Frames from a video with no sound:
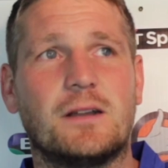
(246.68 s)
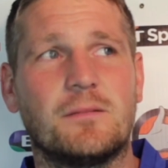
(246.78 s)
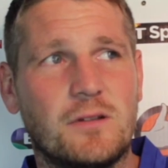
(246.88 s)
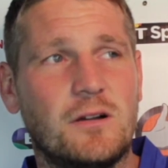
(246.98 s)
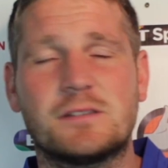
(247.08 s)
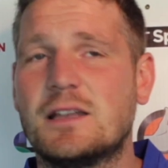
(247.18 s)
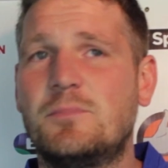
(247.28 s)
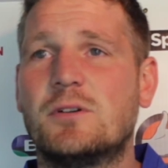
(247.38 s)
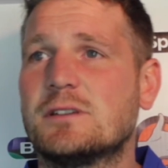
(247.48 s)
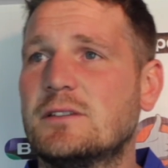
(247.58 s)
I've got to stay
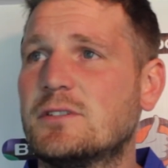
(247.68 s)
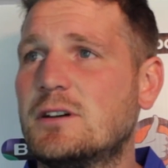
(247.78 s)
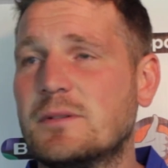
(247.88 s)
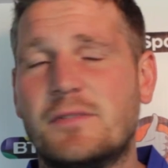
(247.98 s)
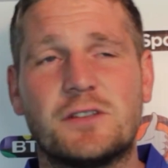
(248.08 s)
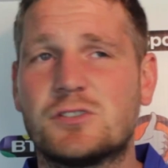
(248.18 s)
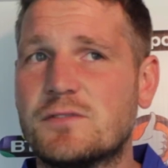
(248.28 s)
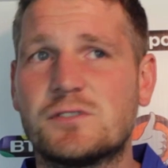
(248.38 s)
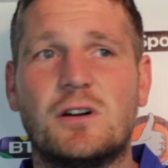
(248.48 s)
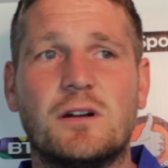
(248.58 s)
positive. You know, we've had a
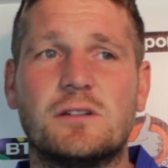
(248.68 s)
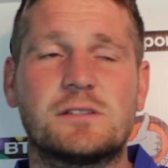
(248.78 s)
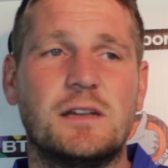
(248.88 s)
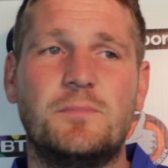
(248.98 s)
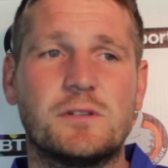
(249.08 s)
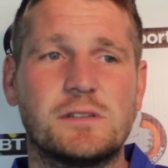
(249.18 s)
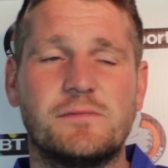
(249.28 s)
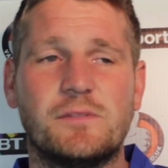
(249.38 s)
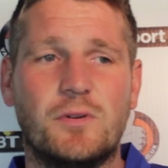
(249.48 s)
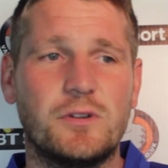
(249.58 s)
tough start. I've got to stay
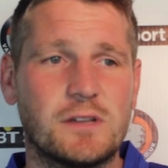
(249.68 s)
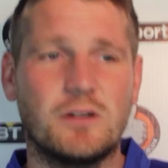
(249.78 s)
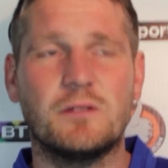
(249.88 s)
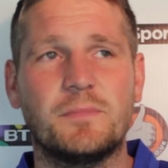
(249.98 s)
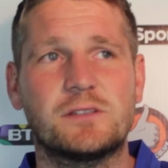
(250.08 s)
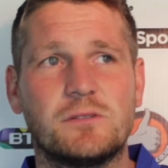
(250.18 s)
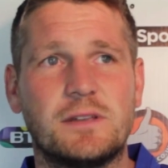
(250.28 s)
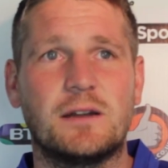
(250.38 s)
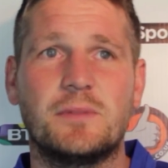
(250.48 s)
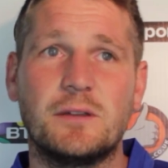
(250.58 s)
positive. The boys, I can't be too
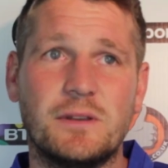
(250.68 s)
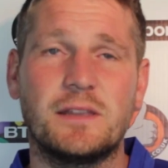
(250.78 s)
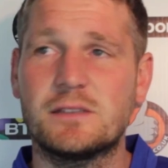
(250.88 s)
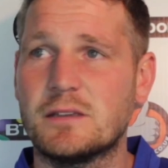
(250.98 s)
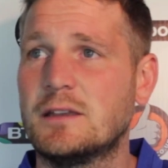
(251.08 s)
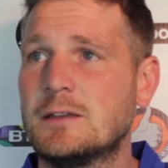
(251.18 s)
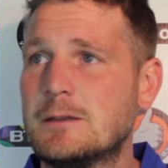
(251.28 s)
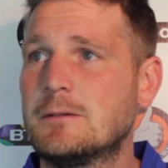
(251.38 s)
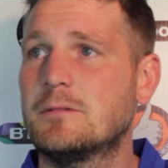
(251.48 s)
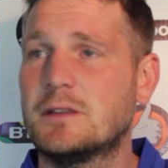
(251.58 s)
downbeat. We need to
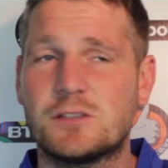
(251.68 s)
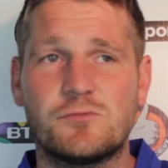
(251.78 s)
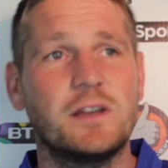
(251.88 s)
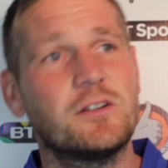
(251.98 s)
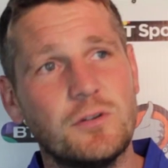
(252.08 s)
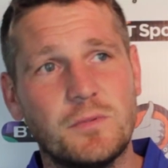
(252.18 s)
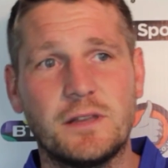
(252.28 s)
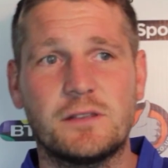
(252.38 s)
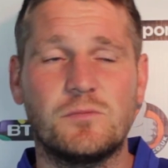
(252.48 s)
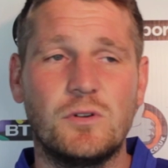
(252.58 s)
regroup. We
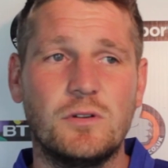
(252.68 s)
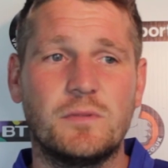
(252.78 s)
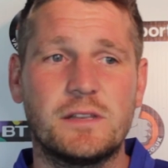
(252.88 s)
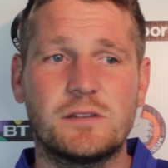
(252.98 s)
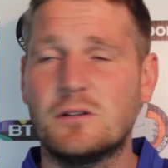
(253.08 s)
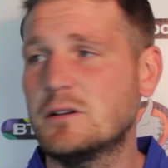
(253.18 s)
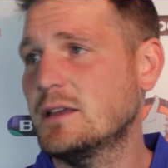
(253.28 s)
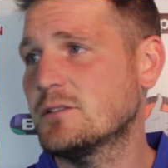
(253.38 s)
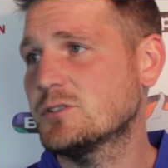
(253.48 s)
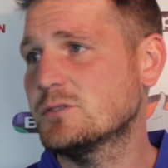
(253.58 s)
need to work. We need to go
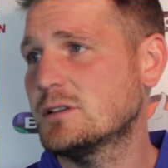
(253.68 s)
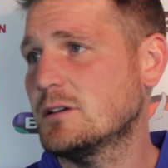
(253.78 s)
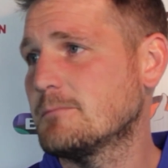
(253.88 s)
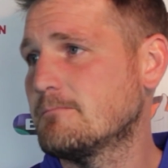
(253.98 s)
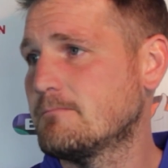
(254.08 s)
again on Tuesday night.